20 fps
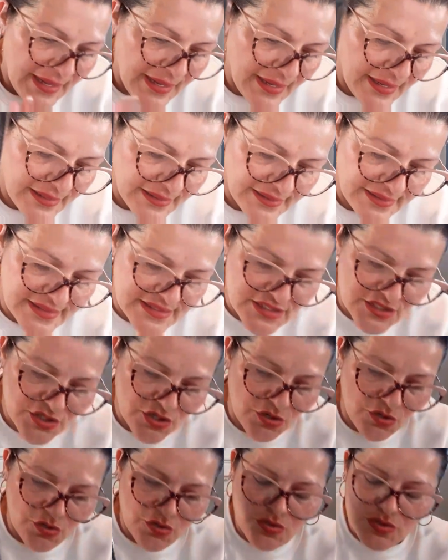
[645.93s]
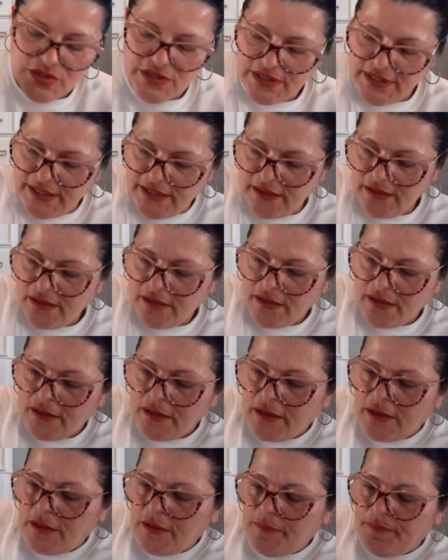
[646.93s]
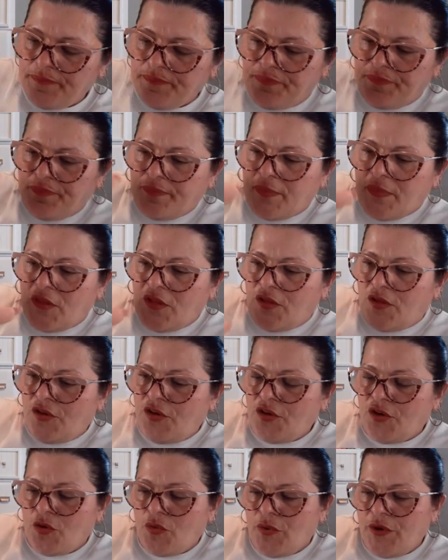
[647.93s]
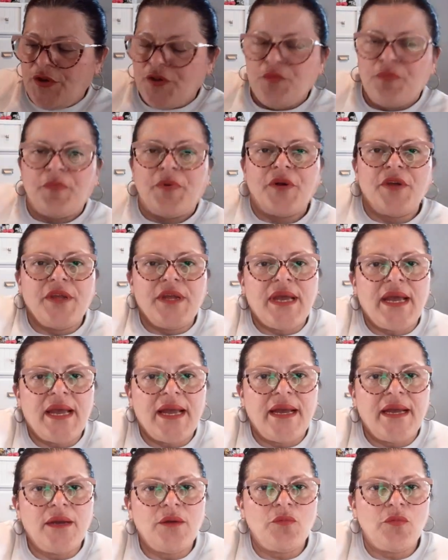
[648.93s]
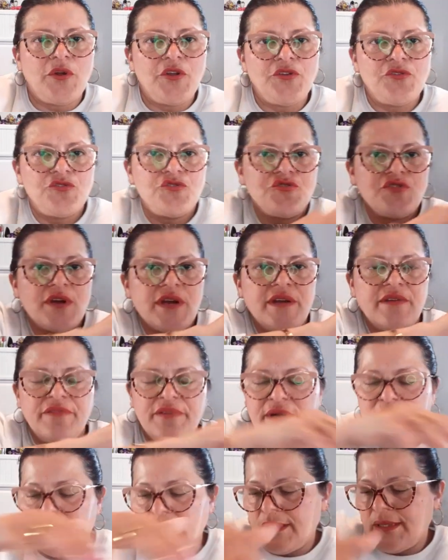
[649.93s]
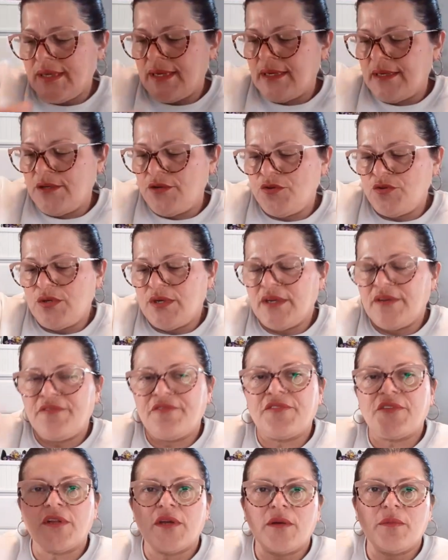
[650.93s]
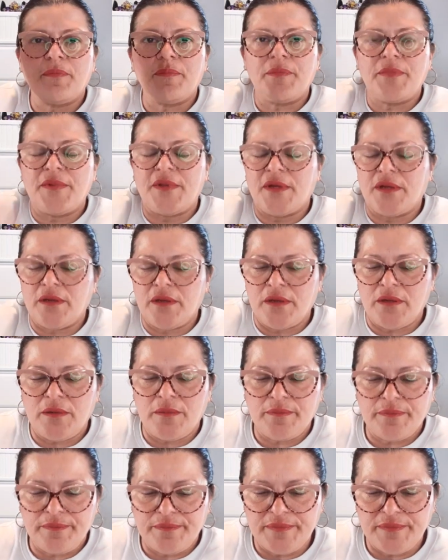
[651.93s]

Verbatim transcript: And this goes in the you know where you put your hand when you're driving and then you lift up the um,